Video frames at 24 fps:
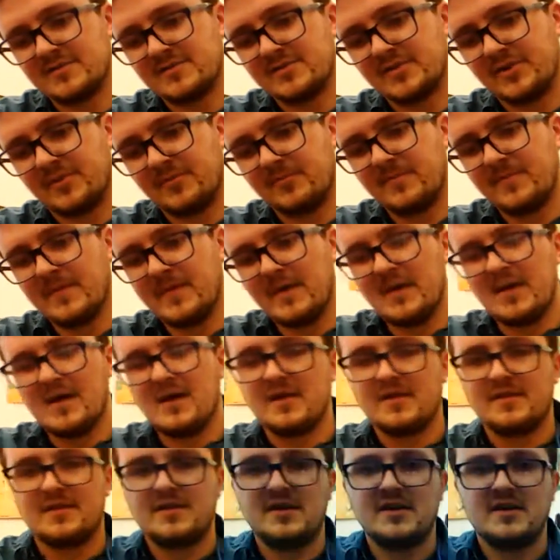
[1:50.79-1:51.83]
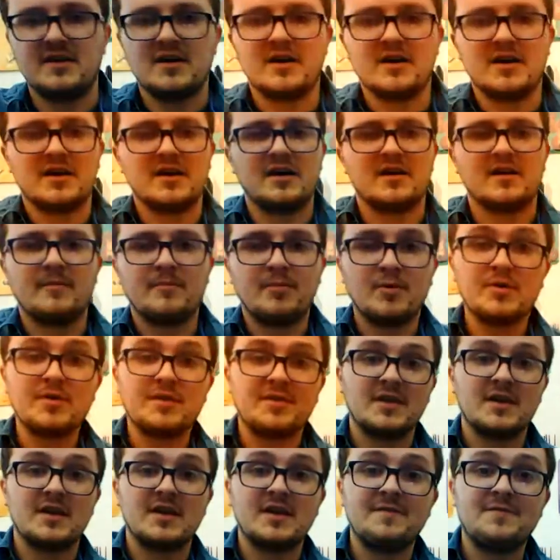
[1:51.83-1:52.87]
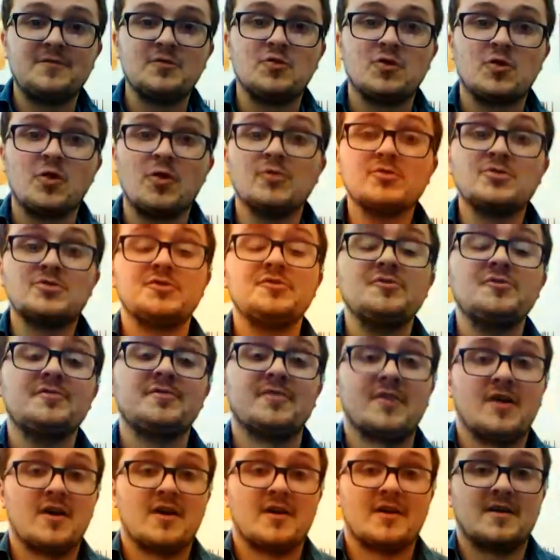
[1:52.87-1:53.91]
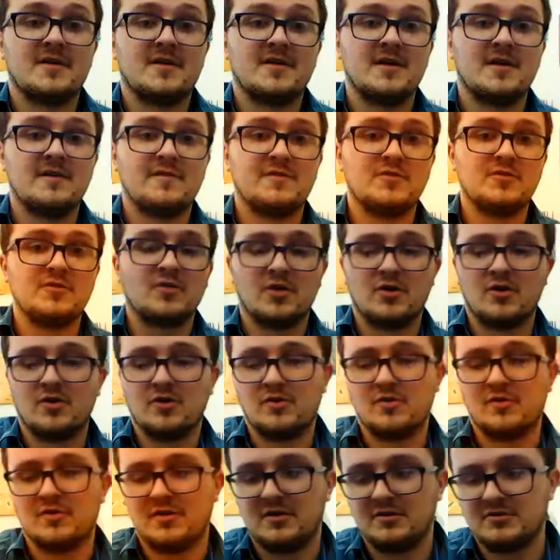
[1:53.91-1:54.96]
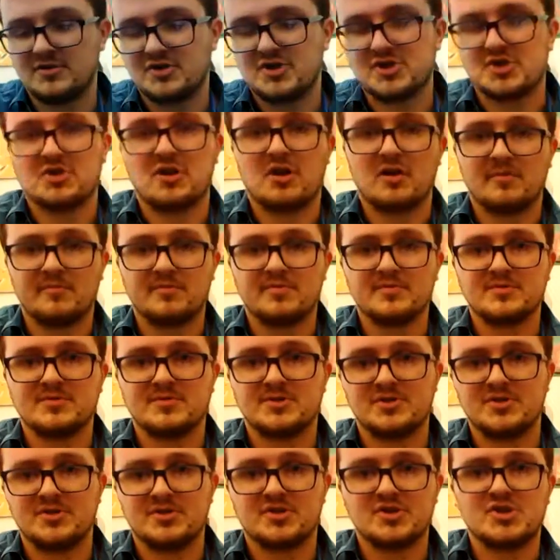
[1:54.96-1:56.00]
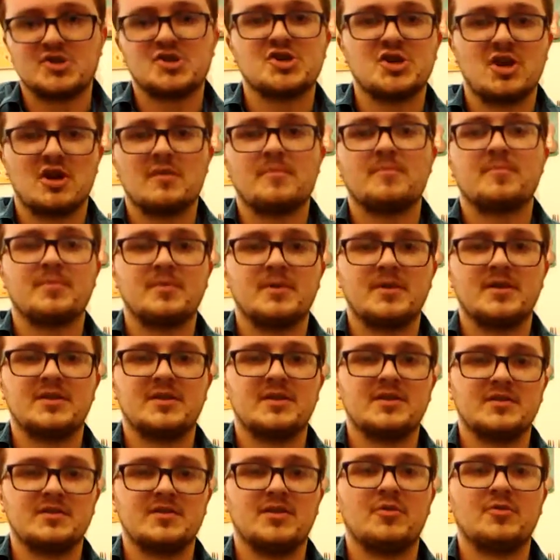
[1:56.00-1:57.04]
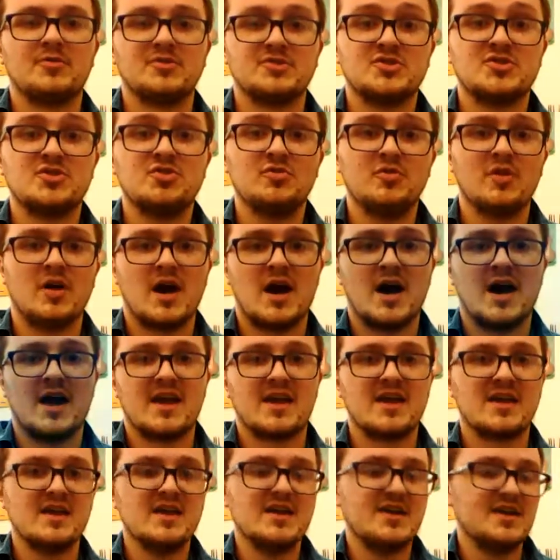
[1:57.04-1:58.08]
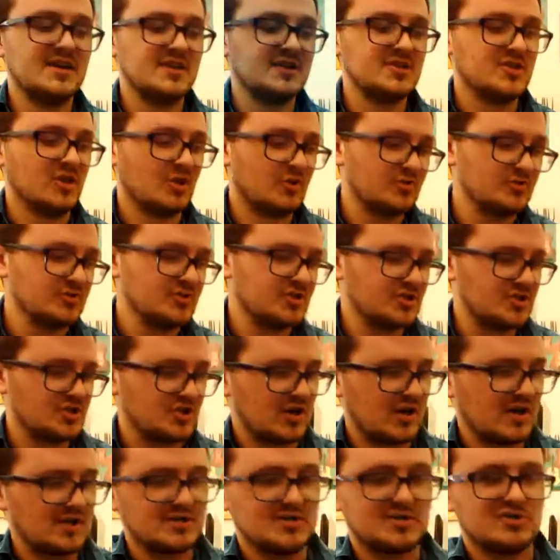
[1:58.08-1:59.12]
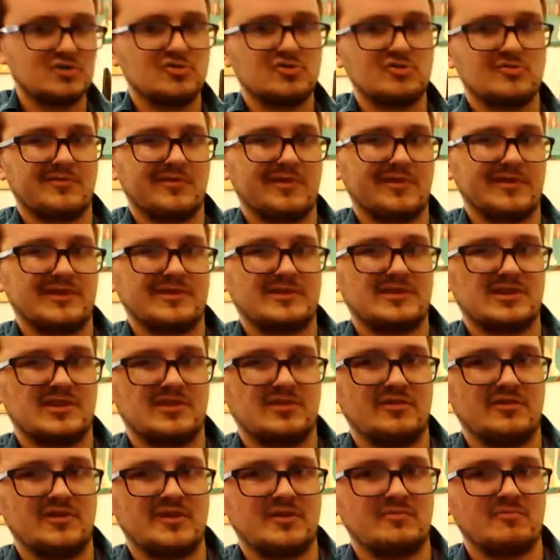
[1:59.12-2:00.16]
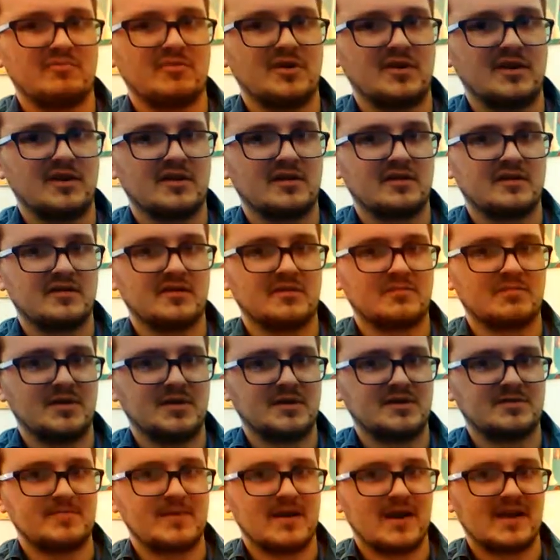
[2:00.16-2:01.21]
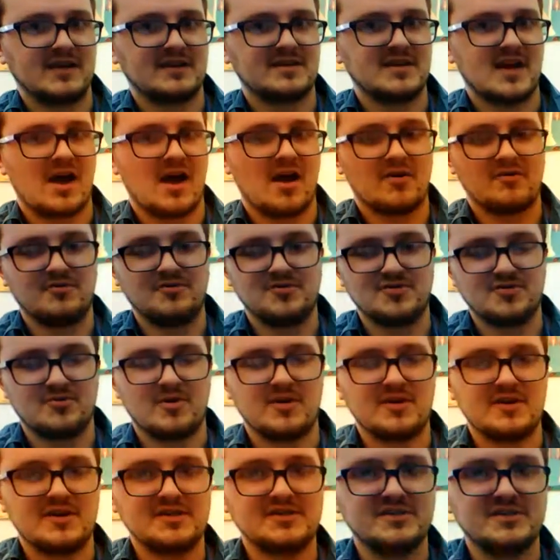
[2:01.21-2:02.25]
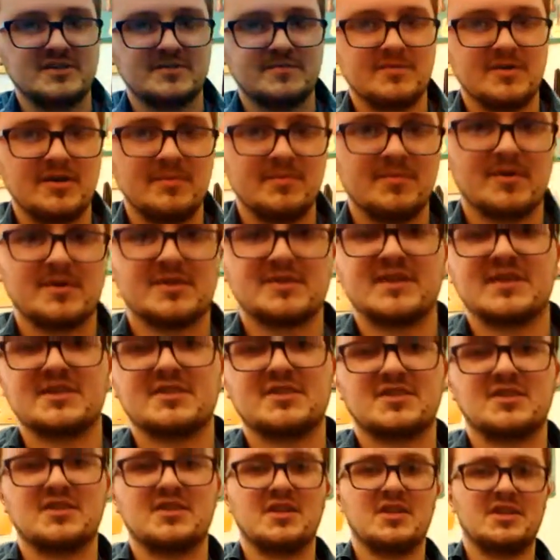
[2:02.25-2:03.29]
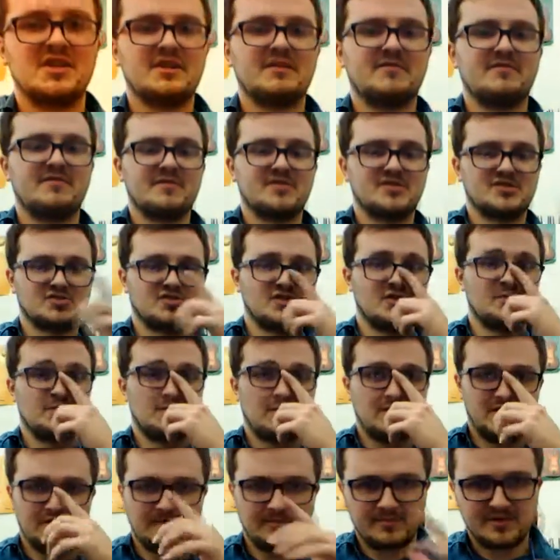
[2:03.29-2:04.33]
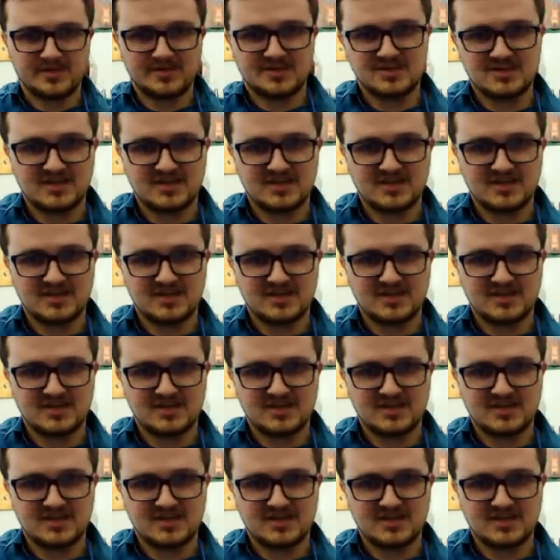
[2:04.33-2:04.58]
So the uh, important thing, if you go too far, if you go sharp, so you're sharp and the note is too high, don't just try to very slowly bring the pitch back down to where it needs to be because that's going to leave the string with a little bit of